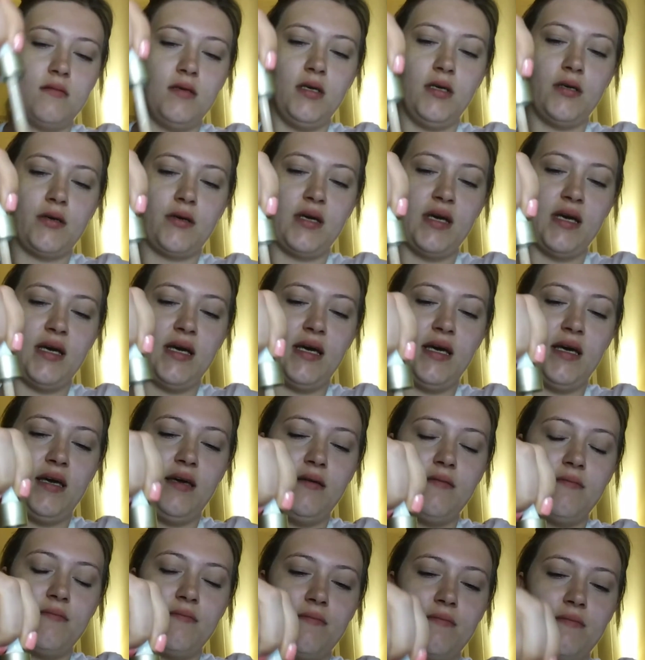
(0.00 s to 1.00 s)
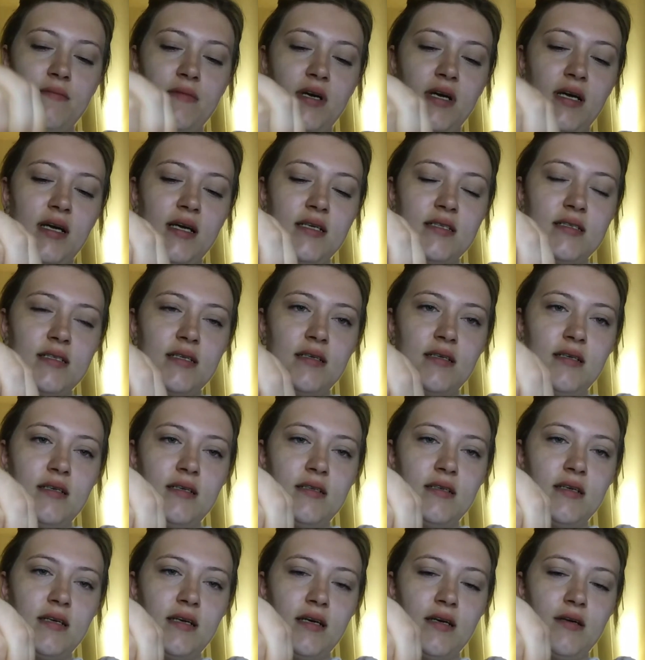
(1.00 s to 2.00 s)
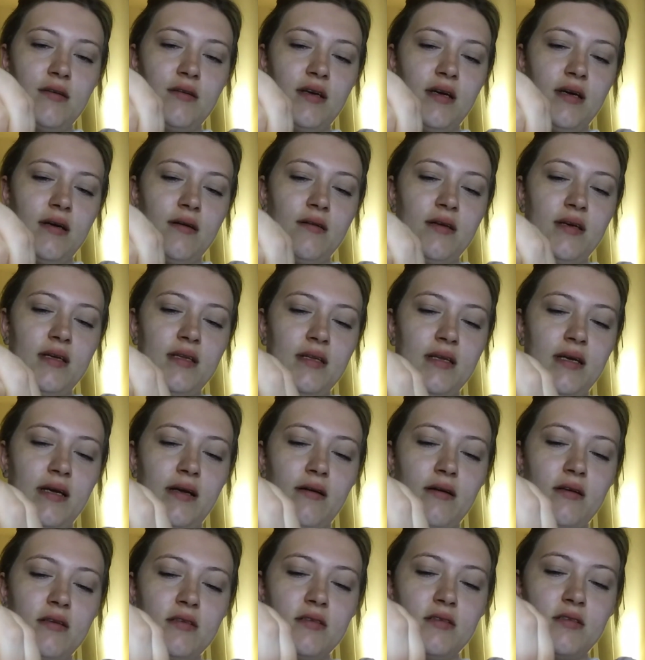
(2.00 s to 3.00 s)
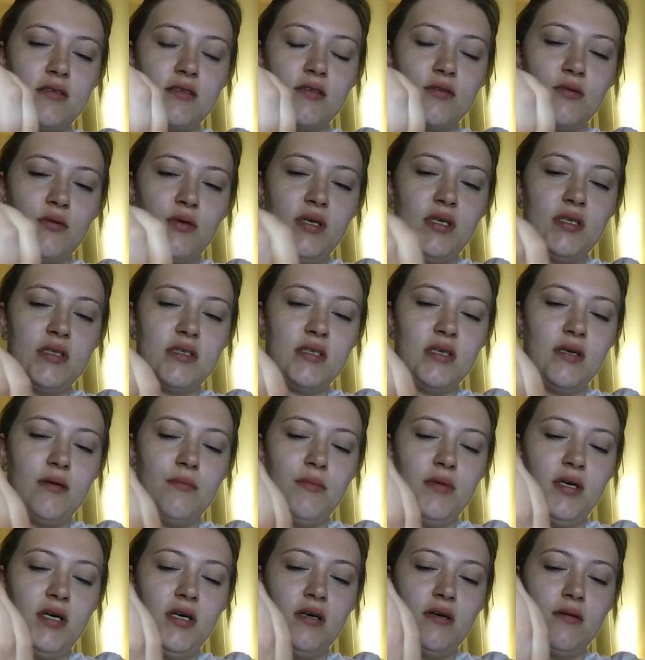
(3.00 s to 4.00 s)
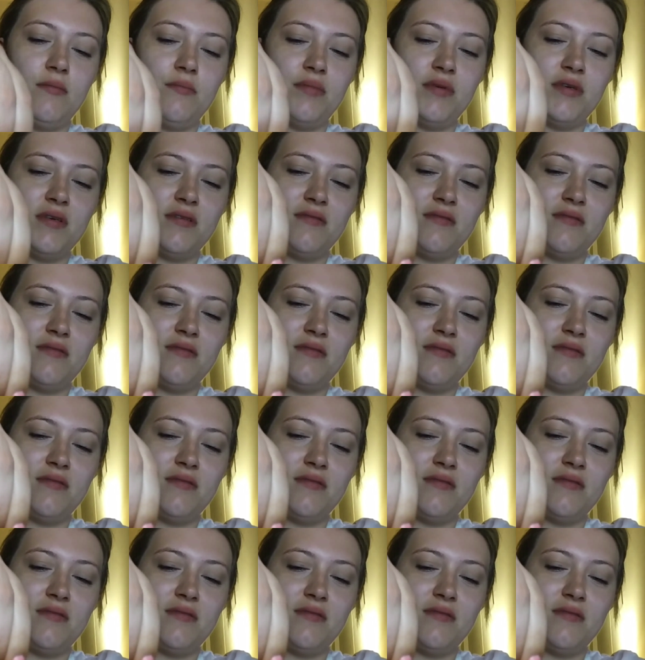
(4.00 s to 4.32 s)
Okay. I guess I need to go down in there and squeeze some up.